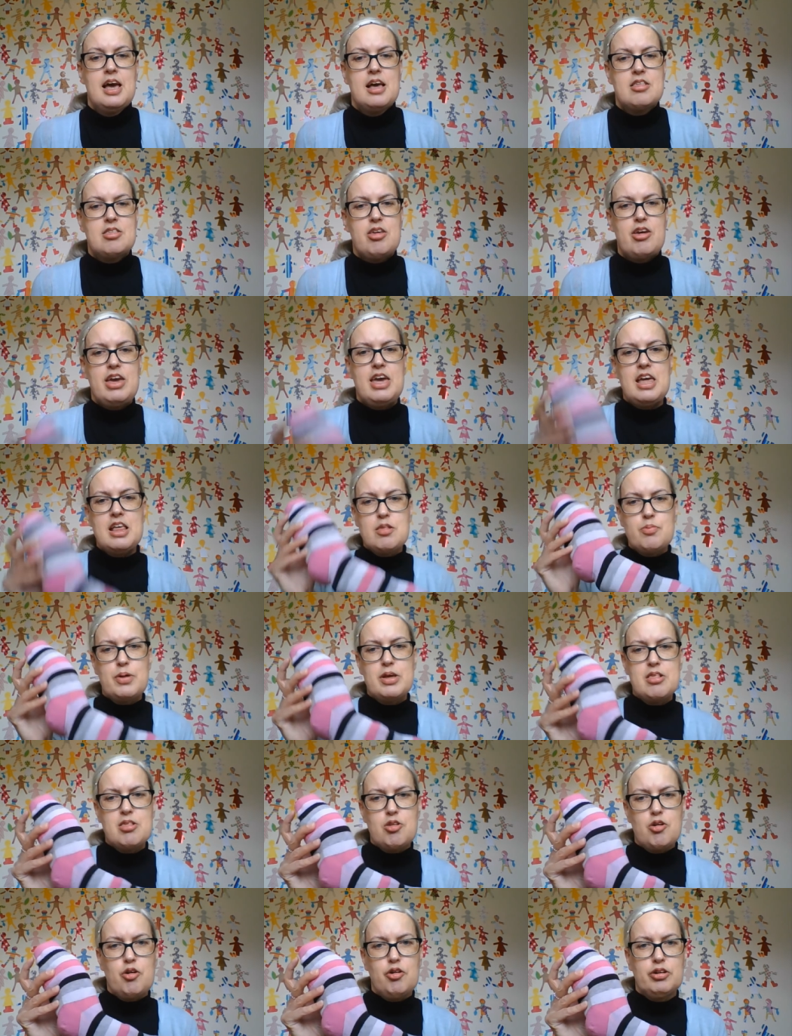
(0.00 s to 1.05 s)
So here's my
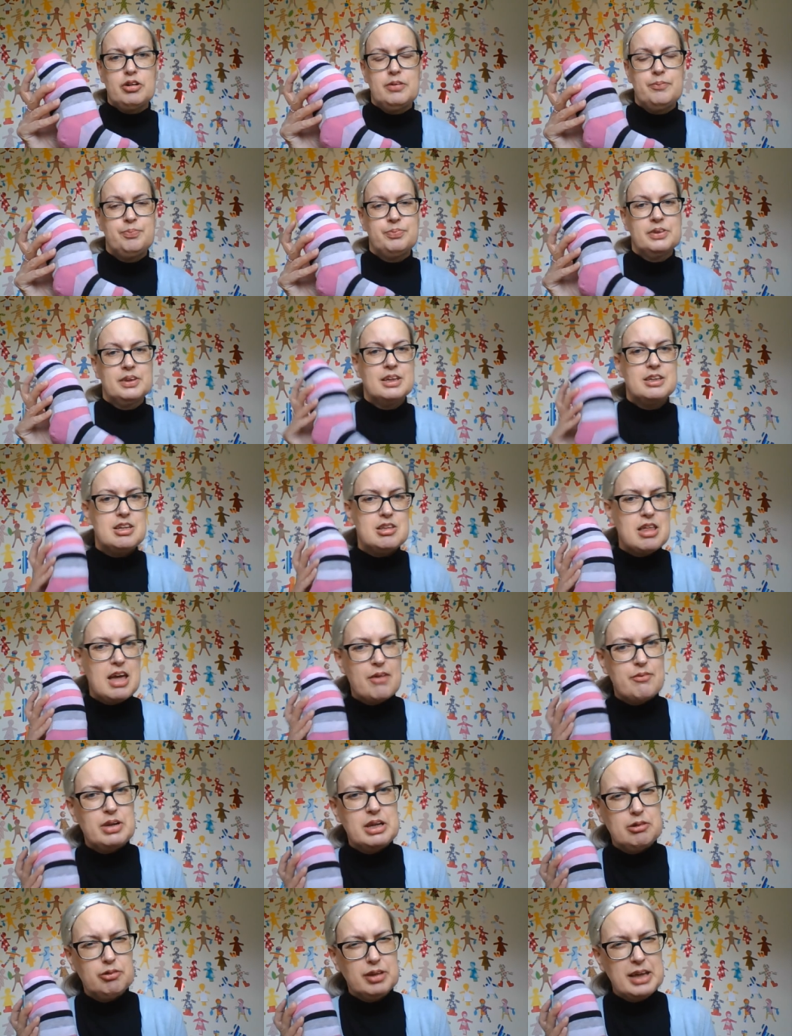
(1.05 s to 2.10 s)
sock. Did you have
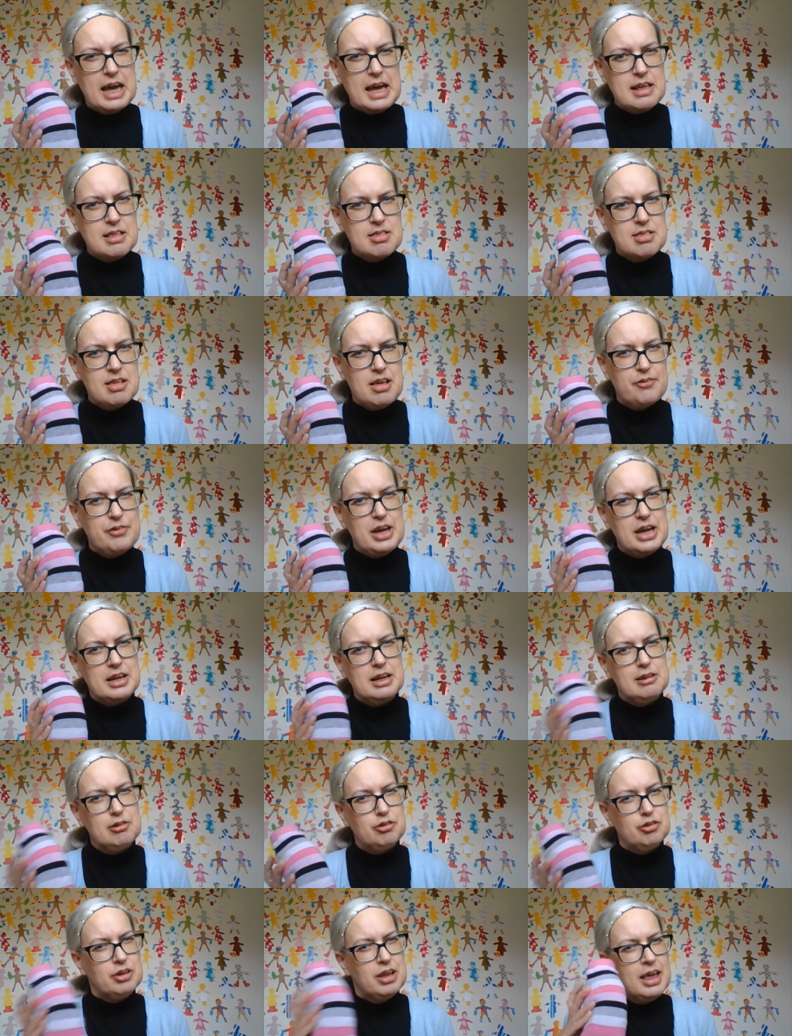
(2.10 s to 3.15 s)
a little guess? Have you had a
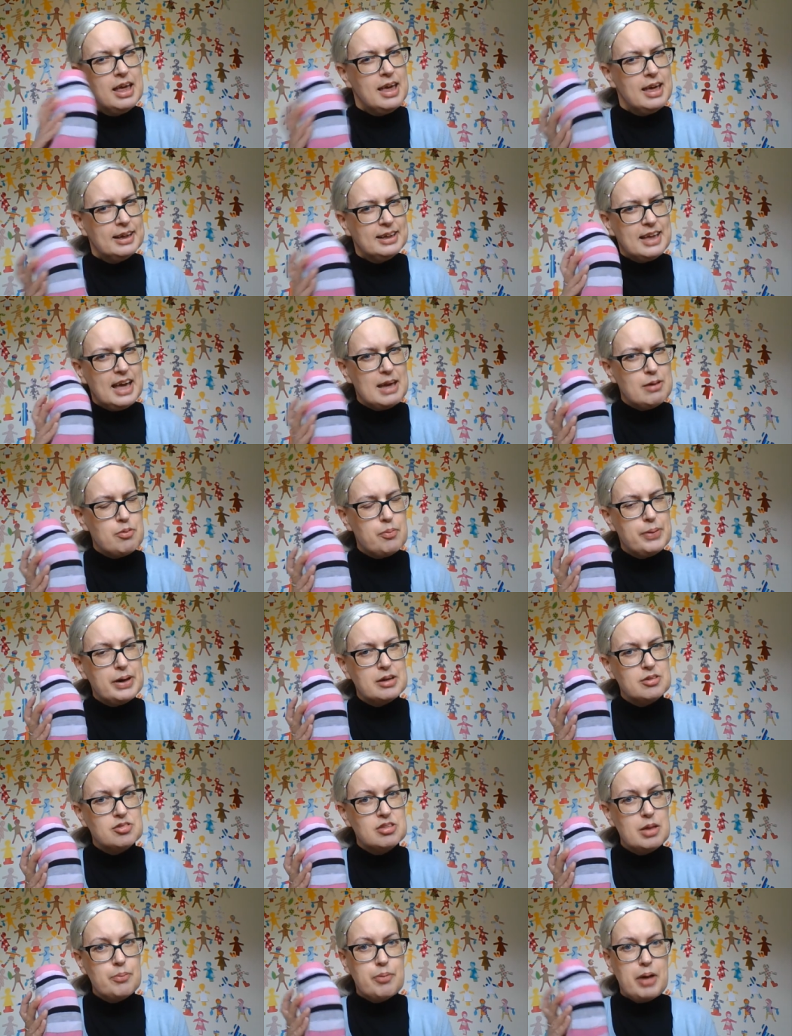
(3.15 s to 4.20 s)
little game about
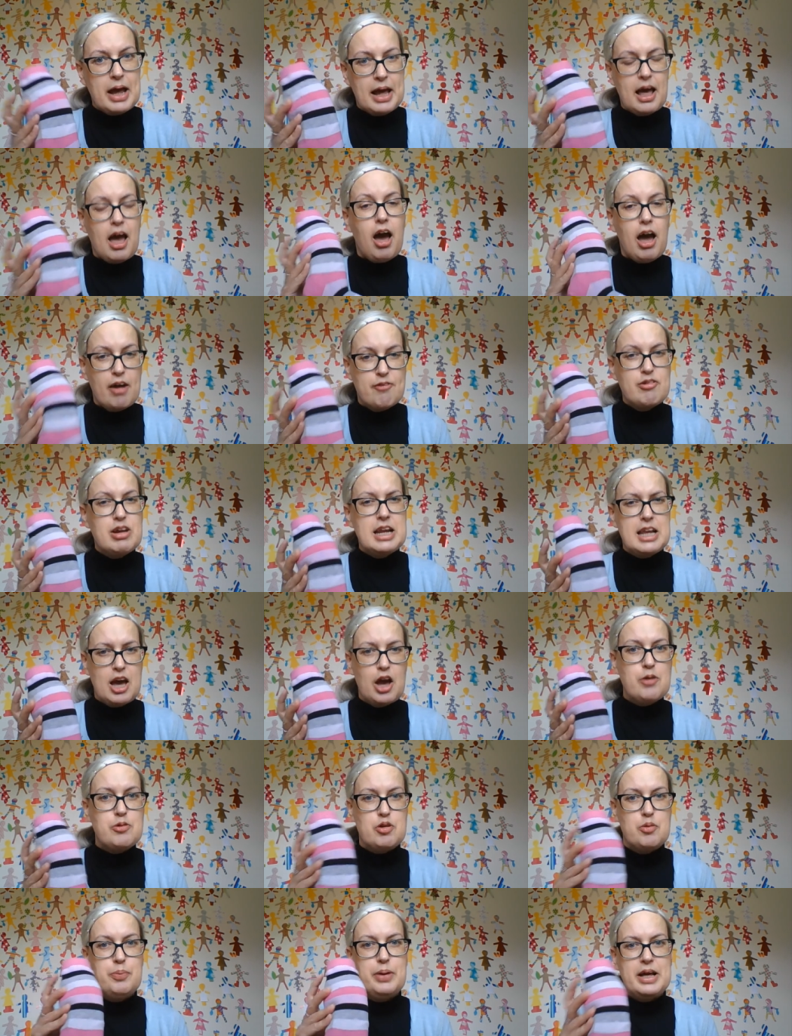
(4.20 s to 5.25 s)
it? I really
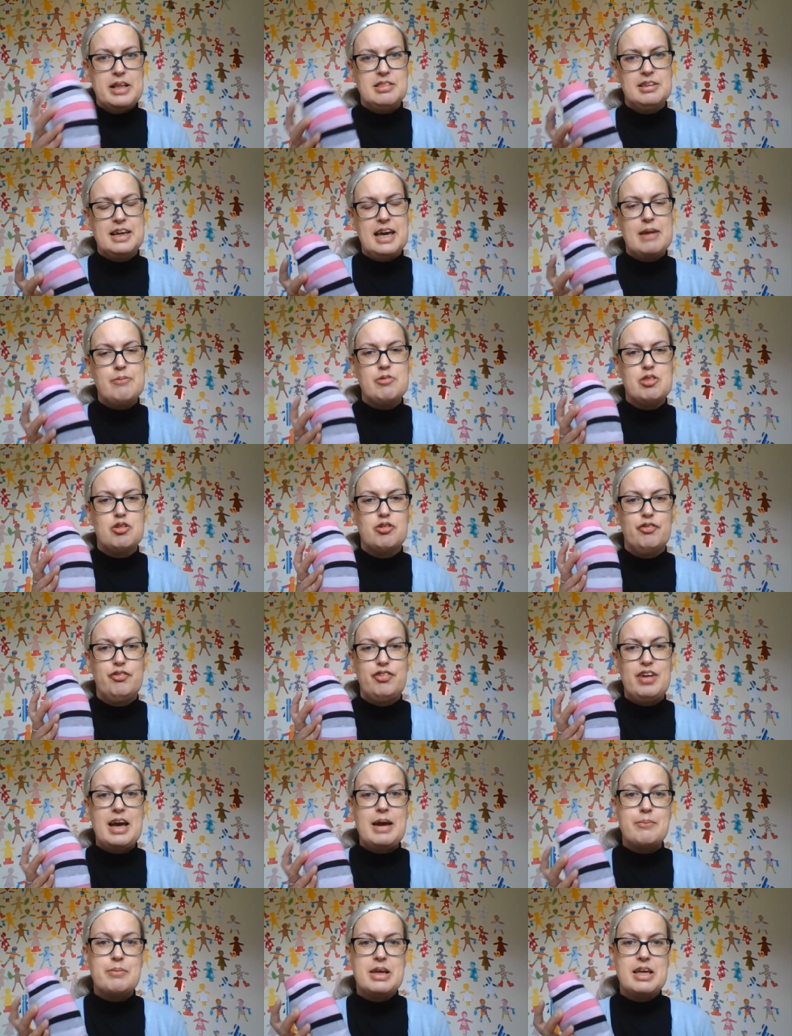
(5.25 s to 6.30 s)
hope you played the game with your
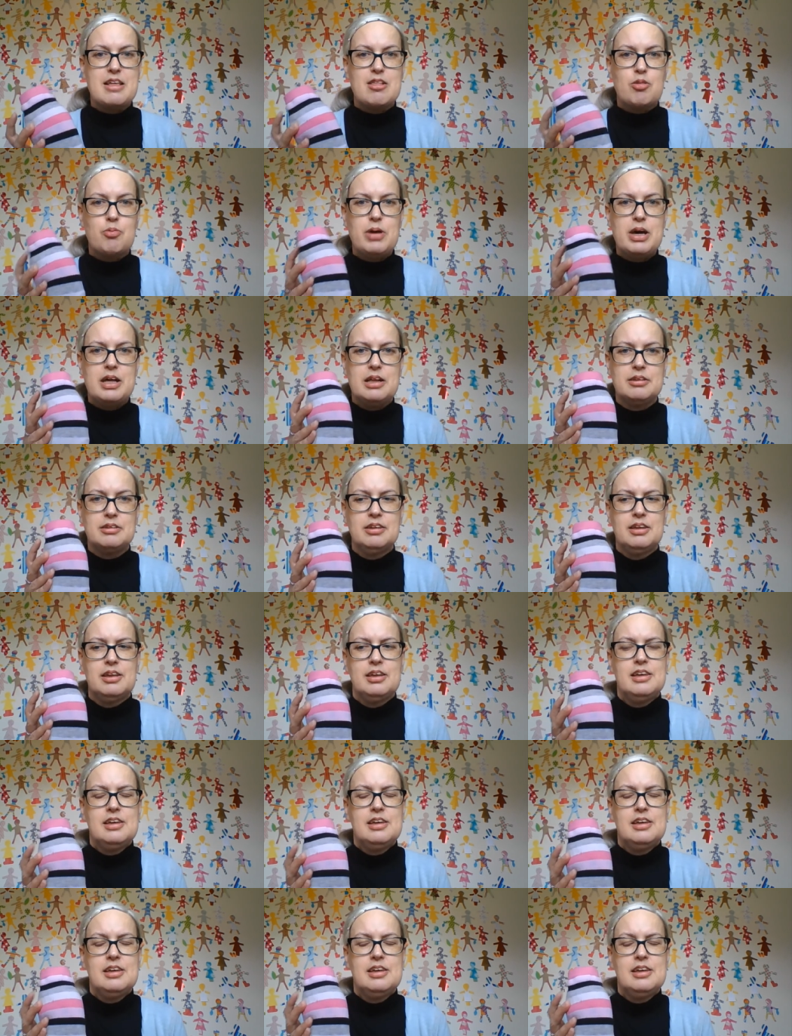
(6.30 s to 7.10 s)
family as well.